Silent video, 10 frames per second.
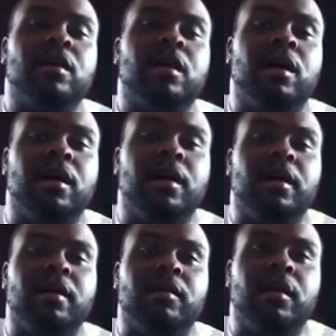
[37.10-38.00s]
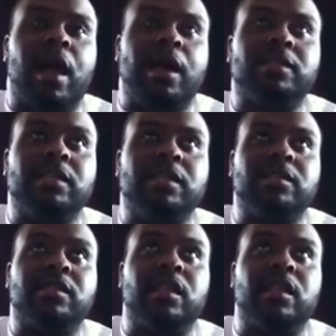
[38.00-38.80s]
I seen this